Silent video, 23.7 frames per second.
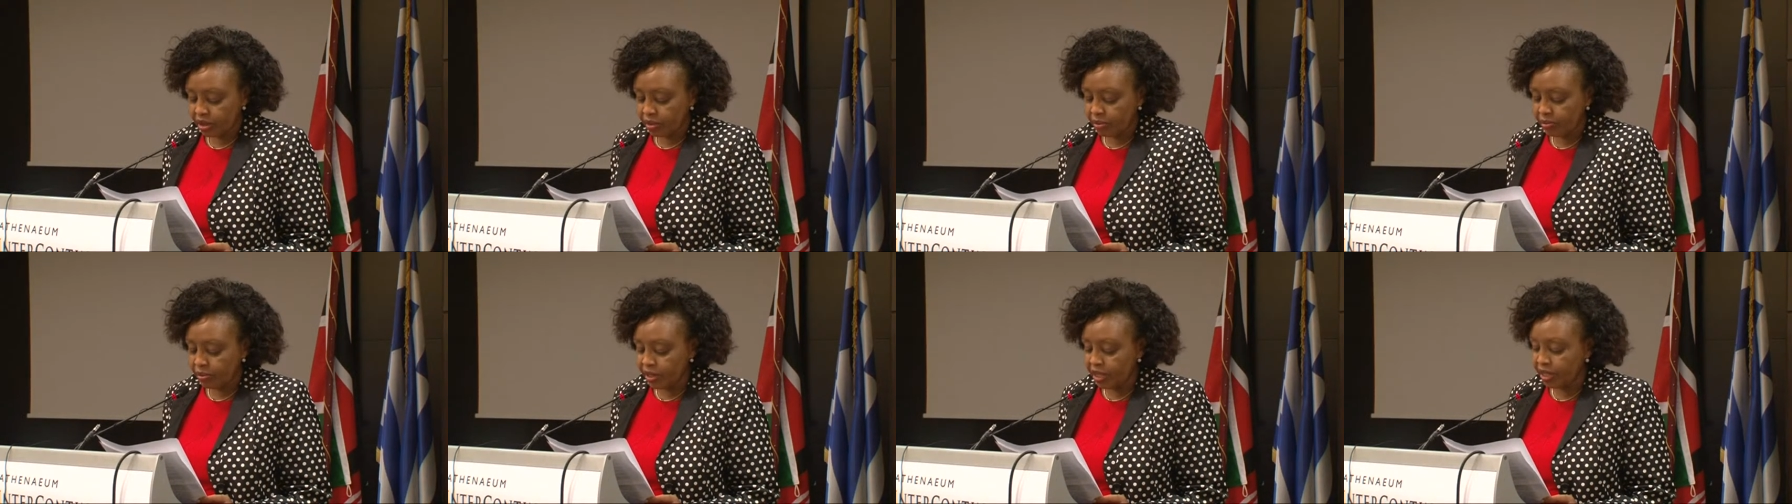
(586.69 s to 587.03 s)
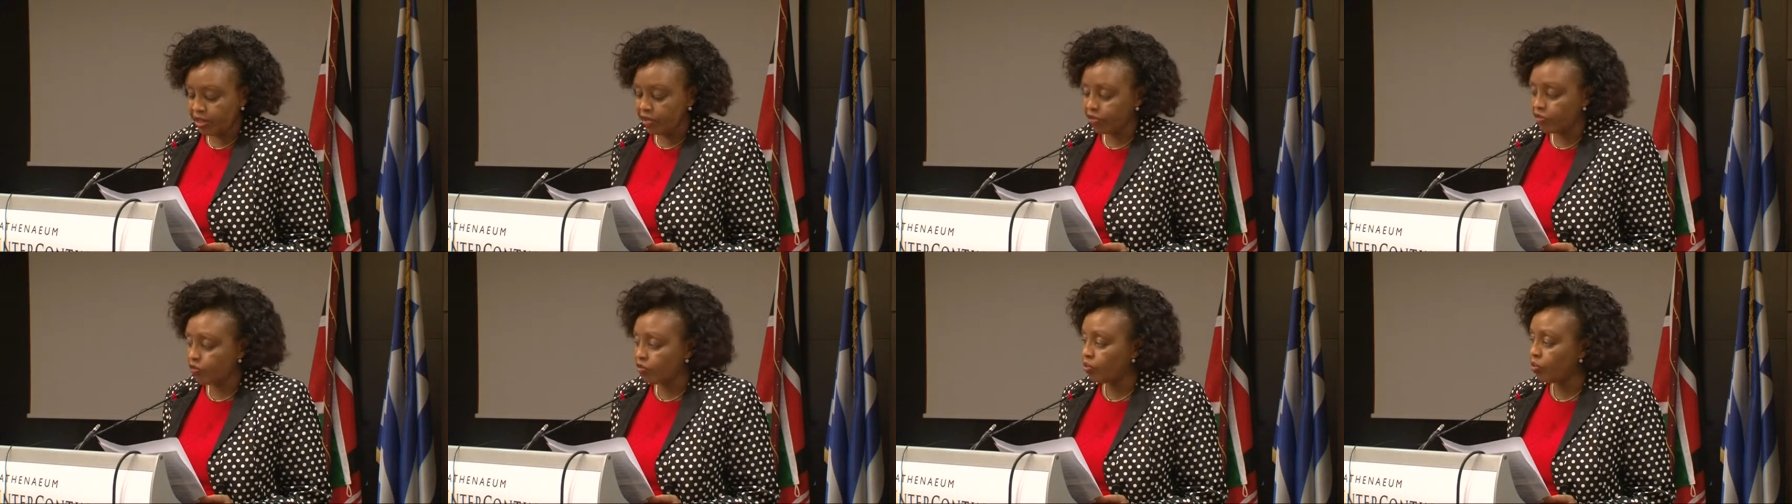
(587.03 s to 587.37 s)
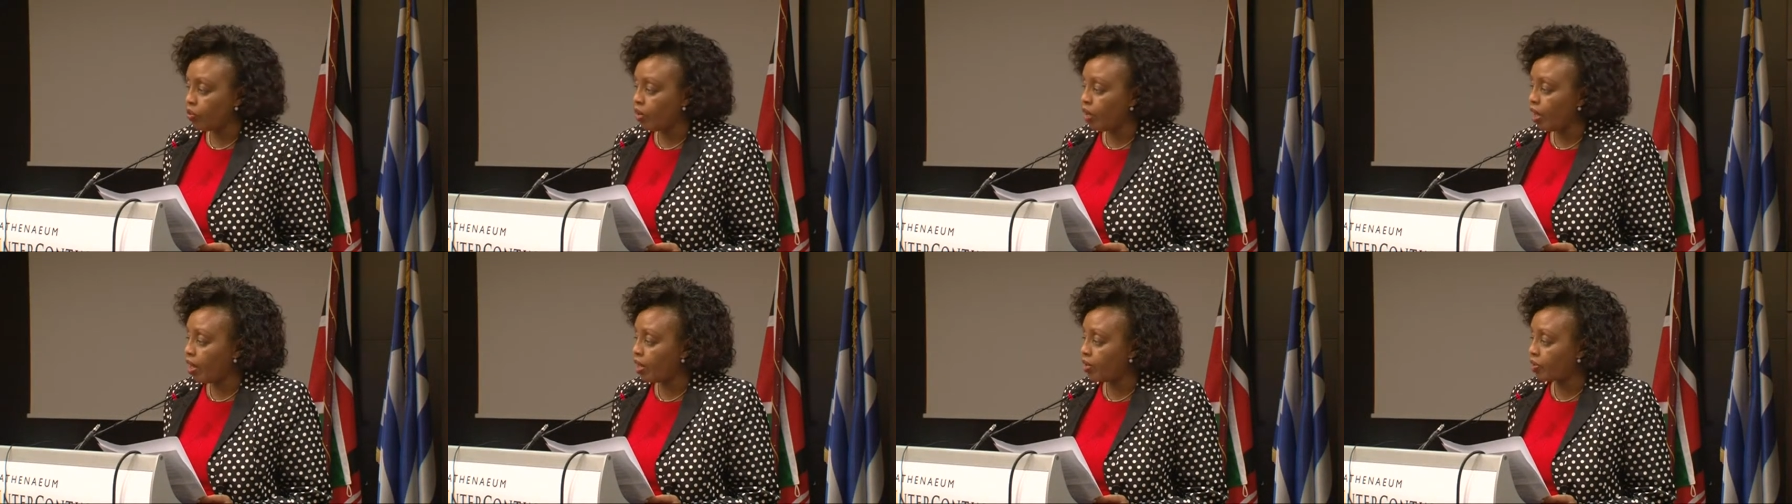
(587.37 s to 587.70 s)

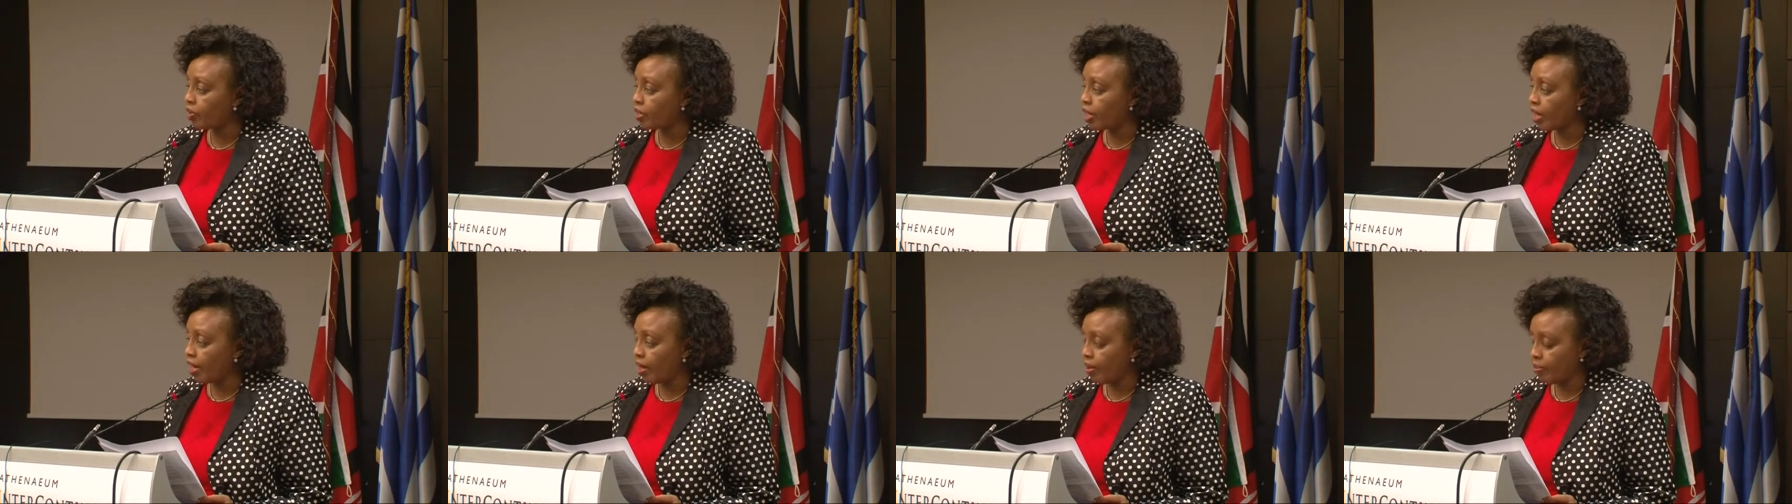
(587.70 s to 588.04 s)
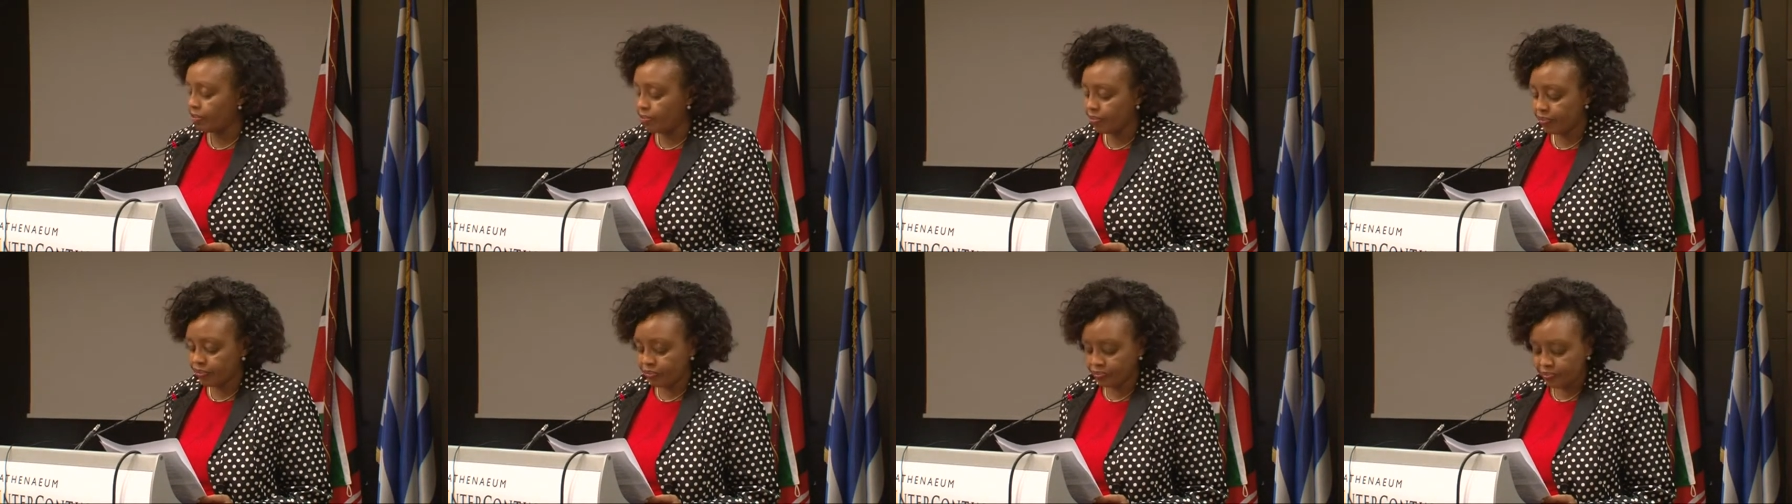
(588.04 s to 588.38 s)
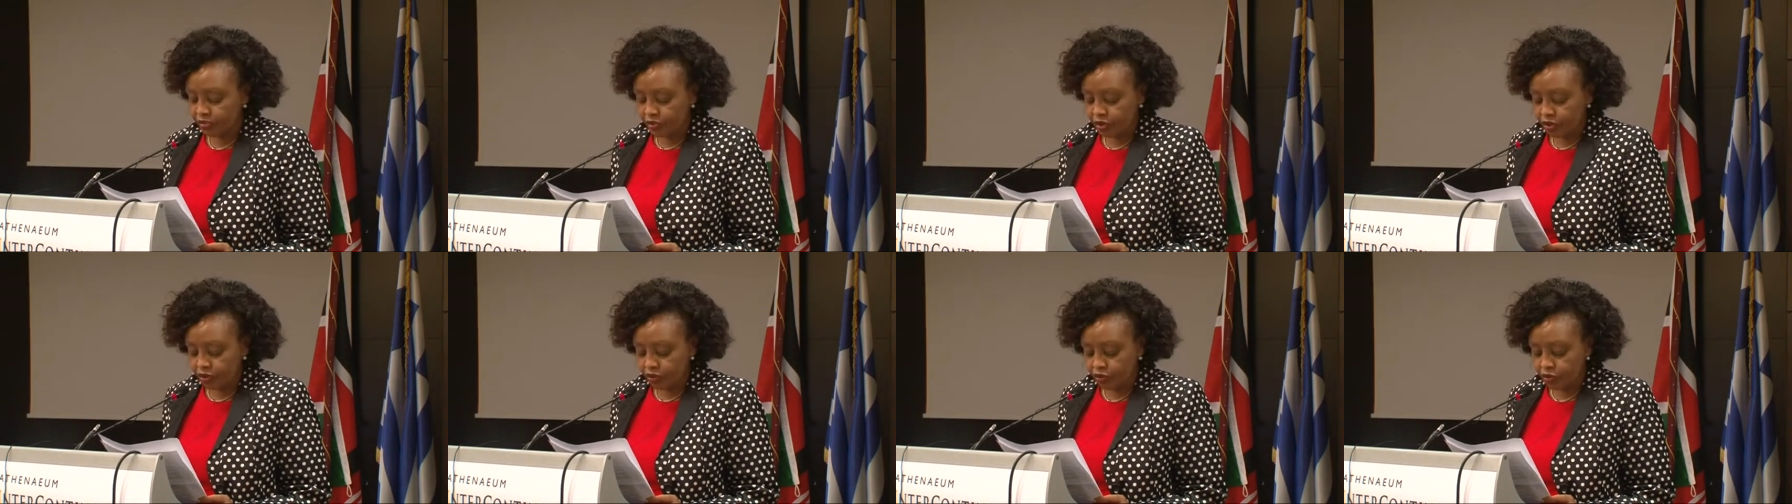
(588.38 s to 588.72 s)
meaningful outcome
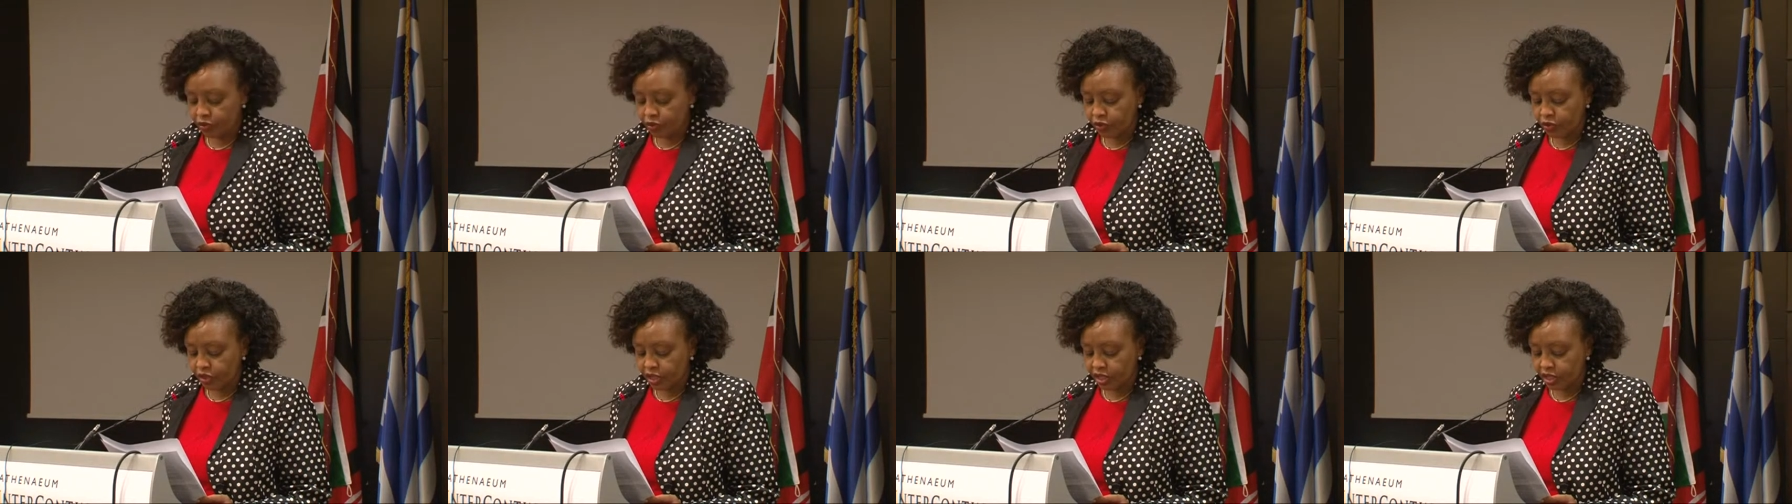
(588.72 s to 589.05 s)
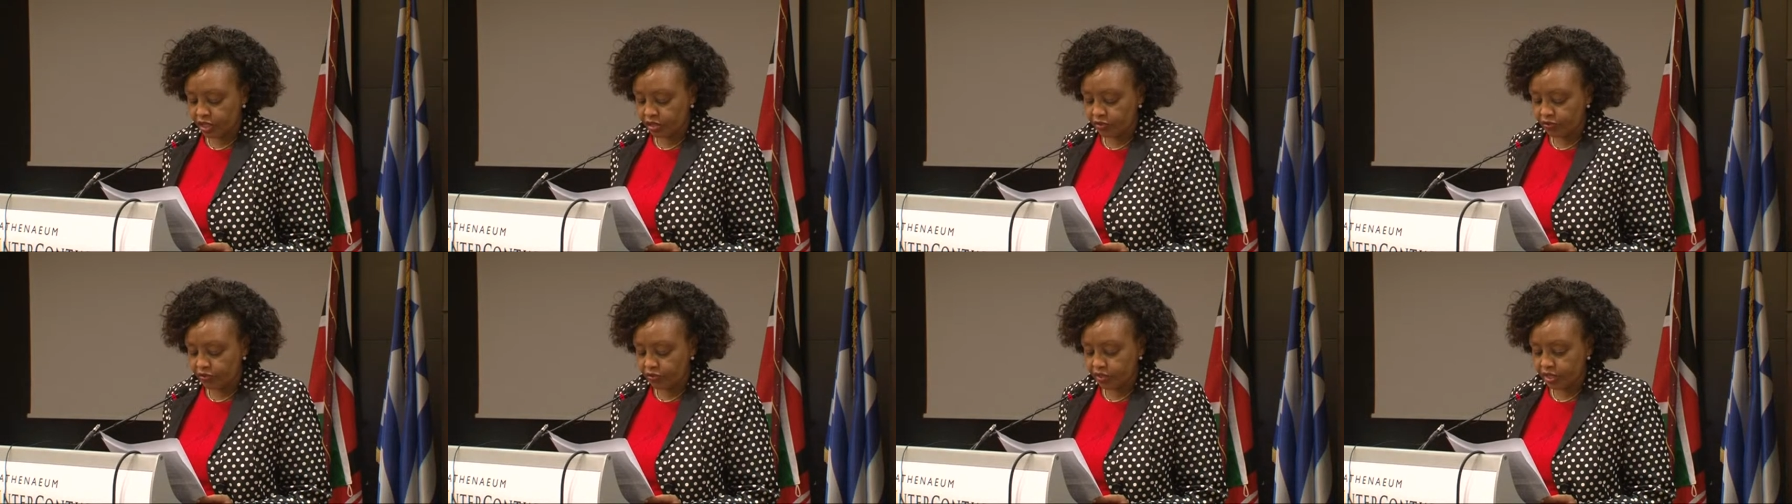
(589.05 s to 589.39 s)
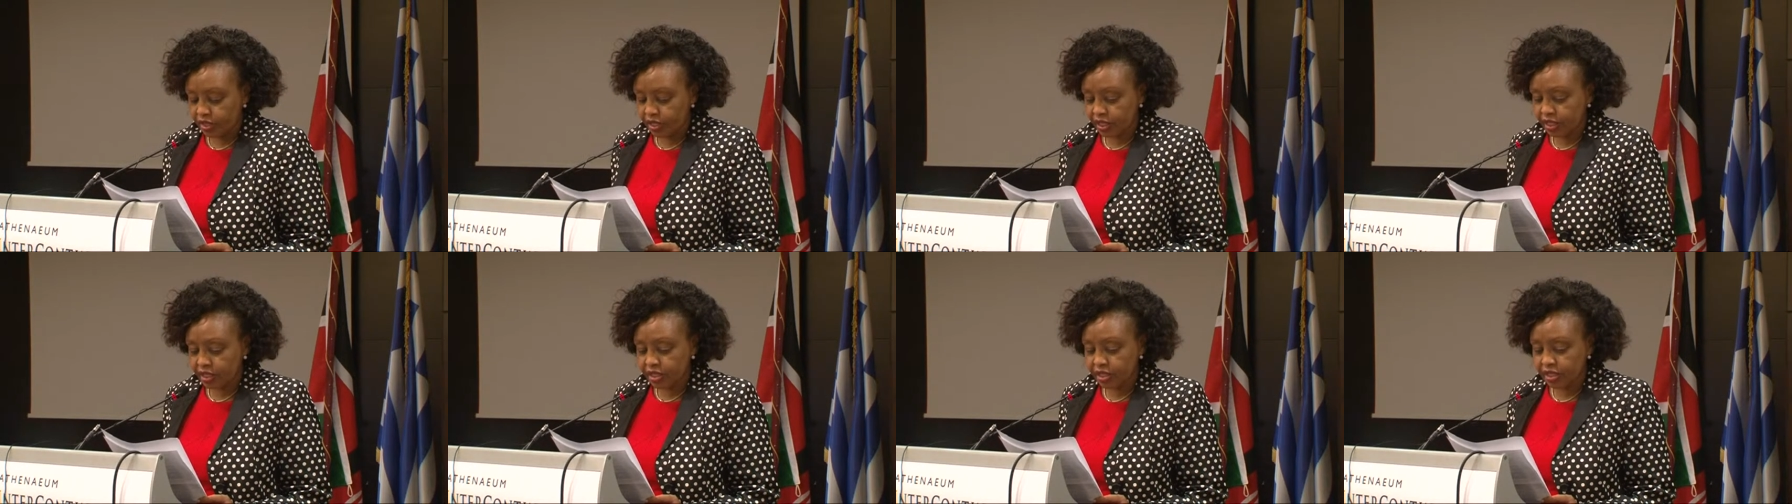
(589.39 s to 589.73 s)
for these
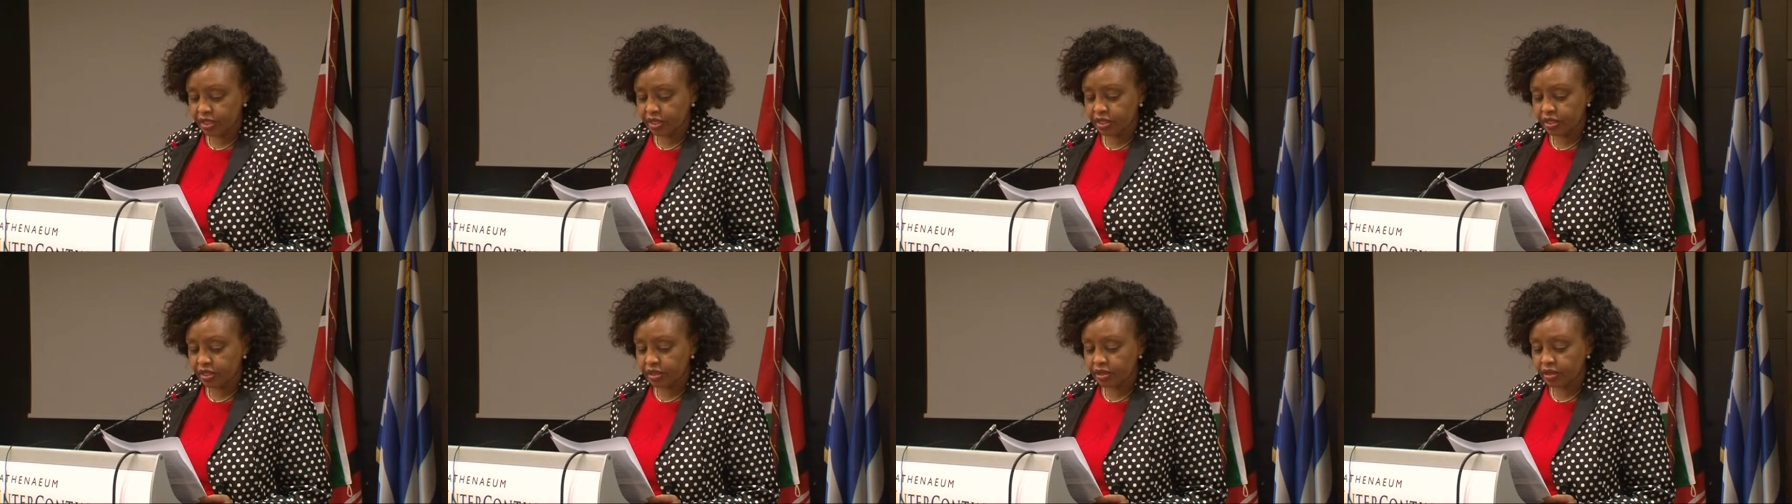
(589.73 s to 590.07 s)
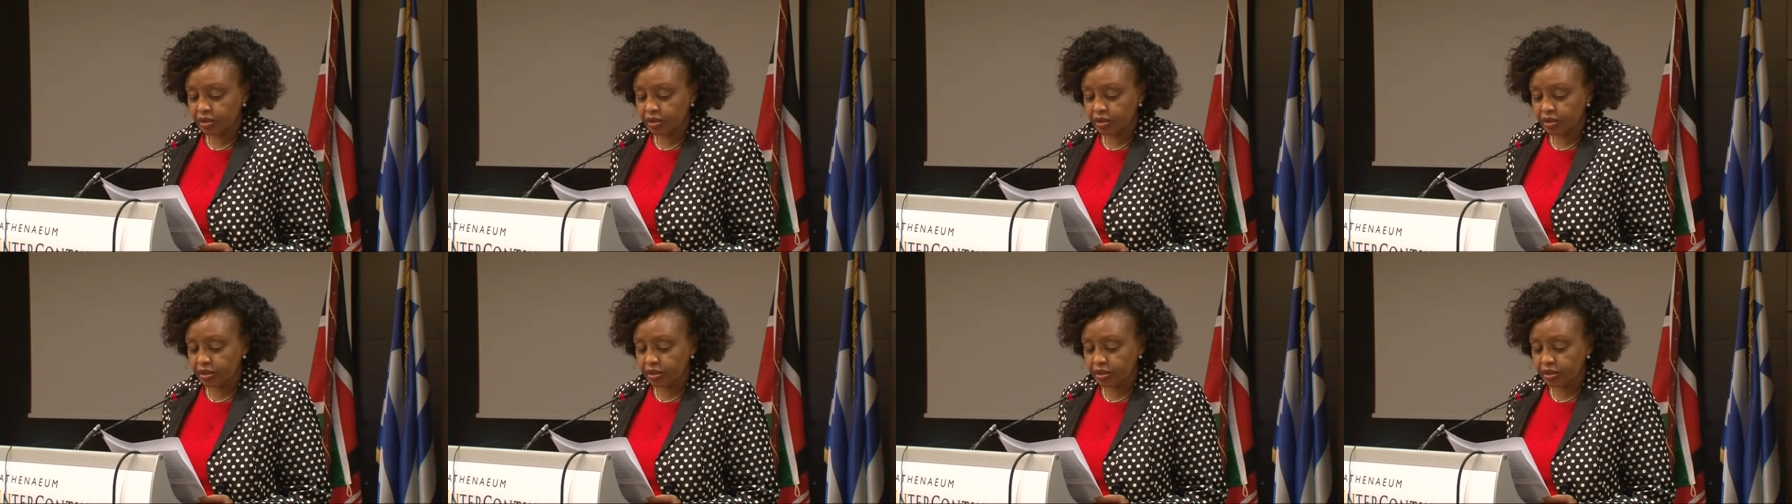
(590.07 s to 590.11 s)
visits.